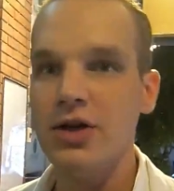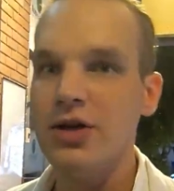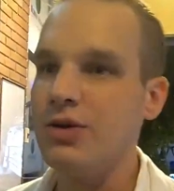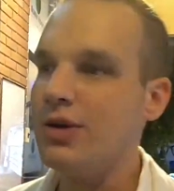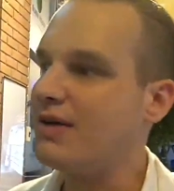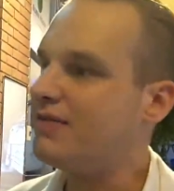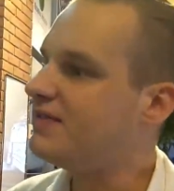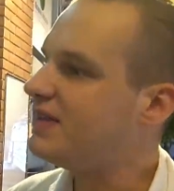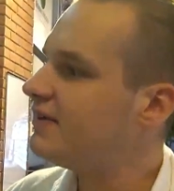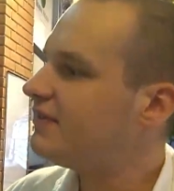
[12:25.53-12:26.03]

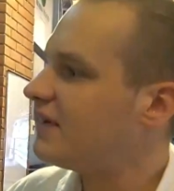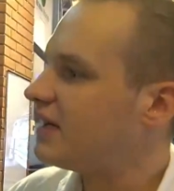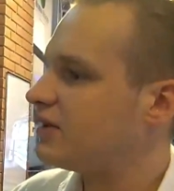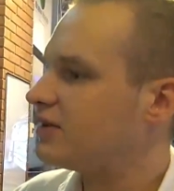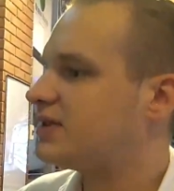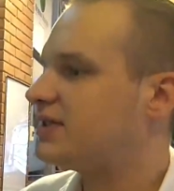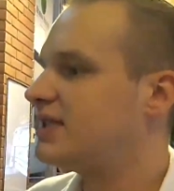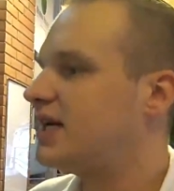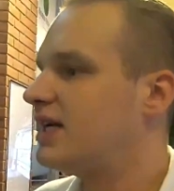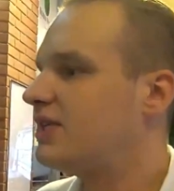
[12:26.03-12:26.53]
We have
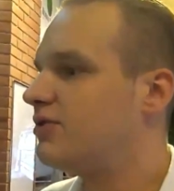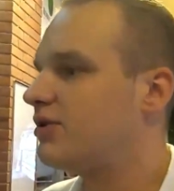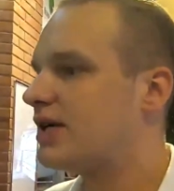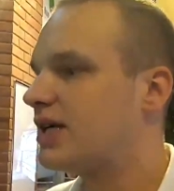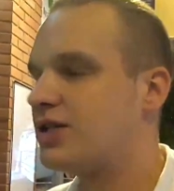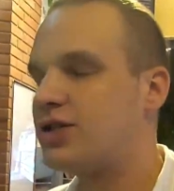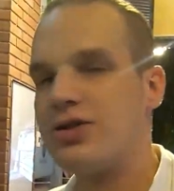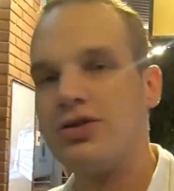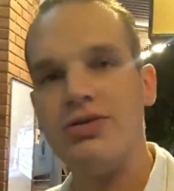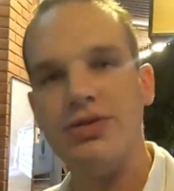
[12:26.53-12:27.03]
different sets, you
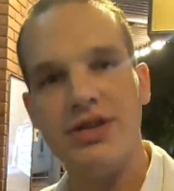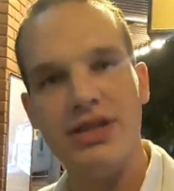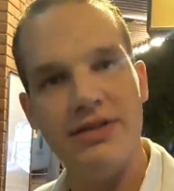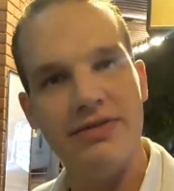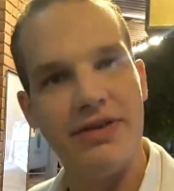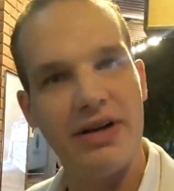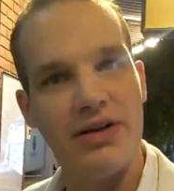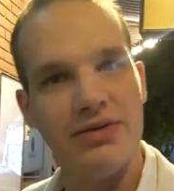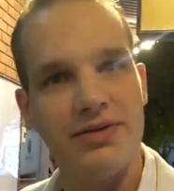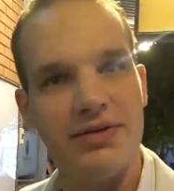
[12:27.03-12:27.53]
can choose
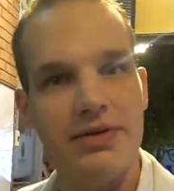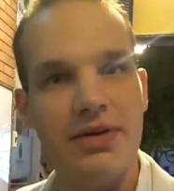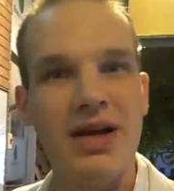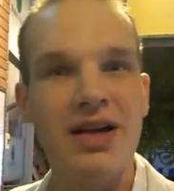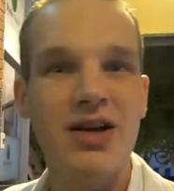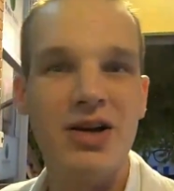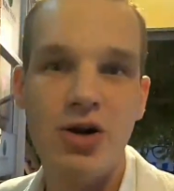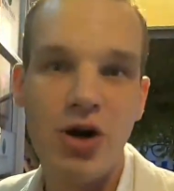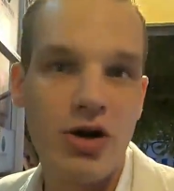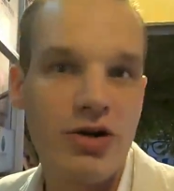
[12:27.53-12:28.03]
different
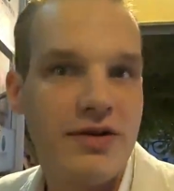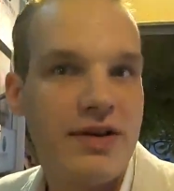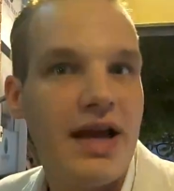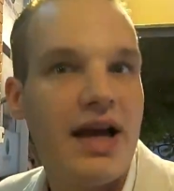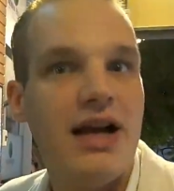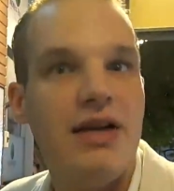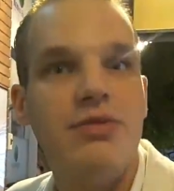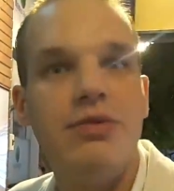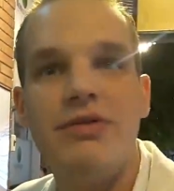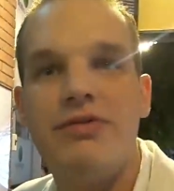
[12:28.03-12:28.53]

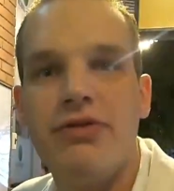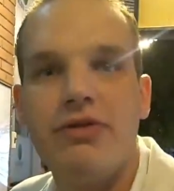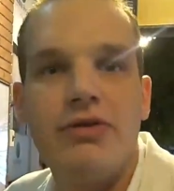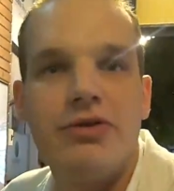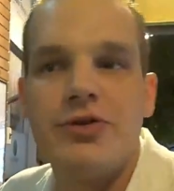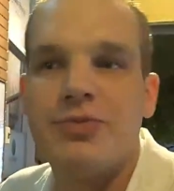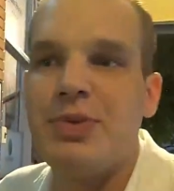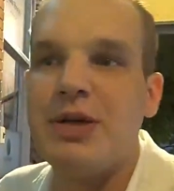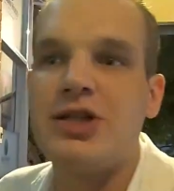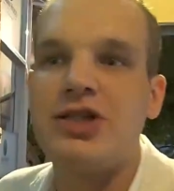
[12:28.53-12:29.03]
cocktail with a
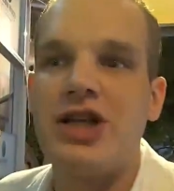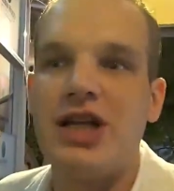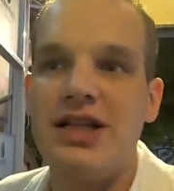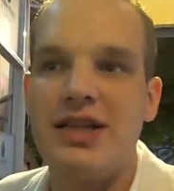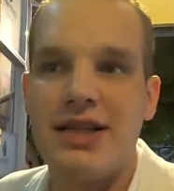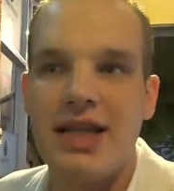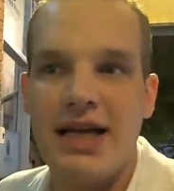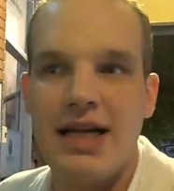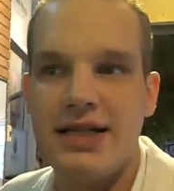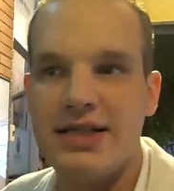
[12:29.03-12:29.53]
special
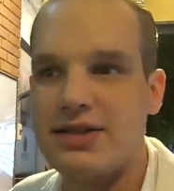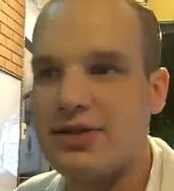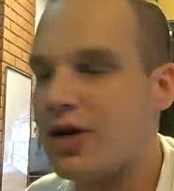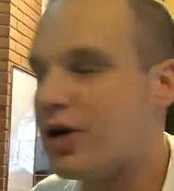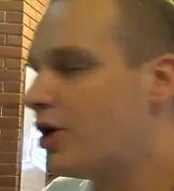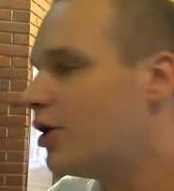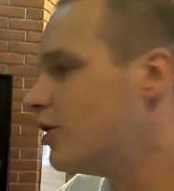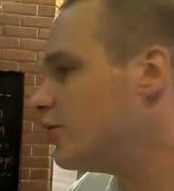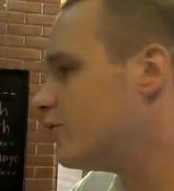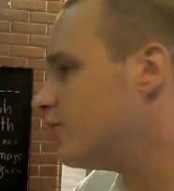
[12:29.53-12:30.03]
taste
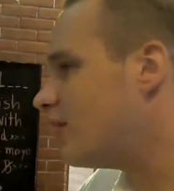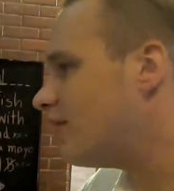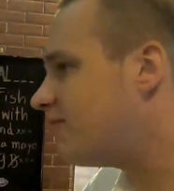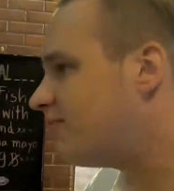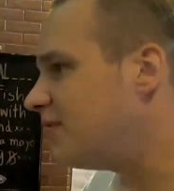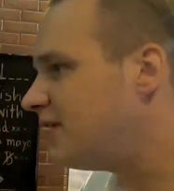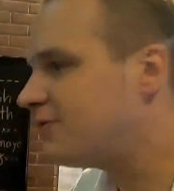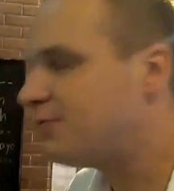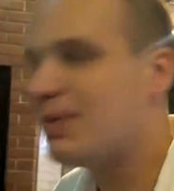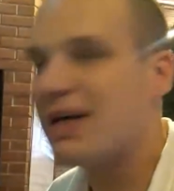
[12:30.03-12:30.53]
with,
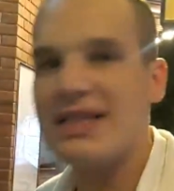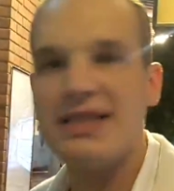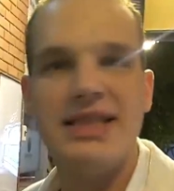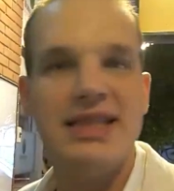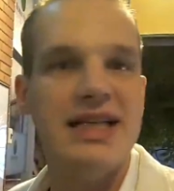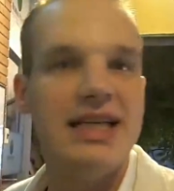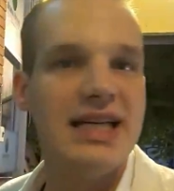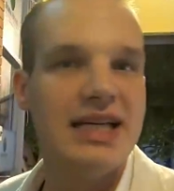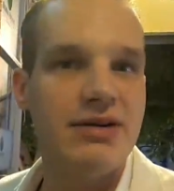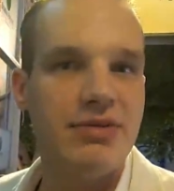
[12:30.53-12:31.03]

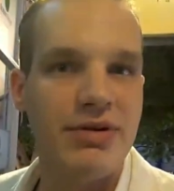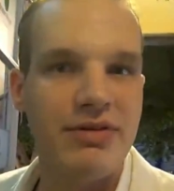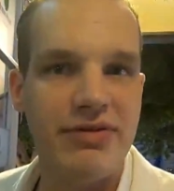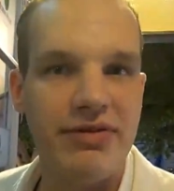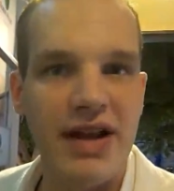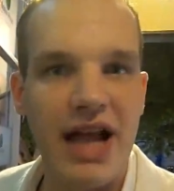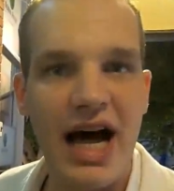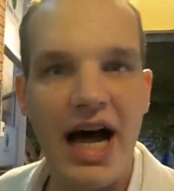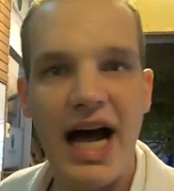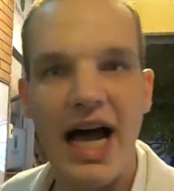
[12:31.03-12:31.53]
basilic, with
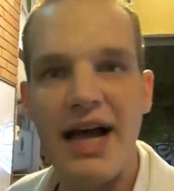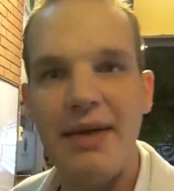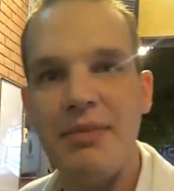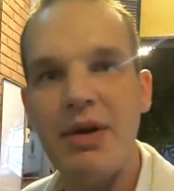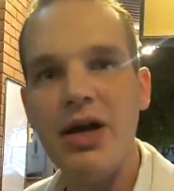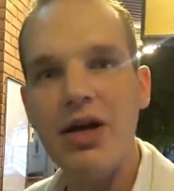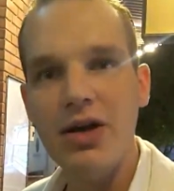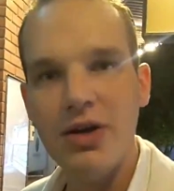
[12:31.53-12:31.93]
lime,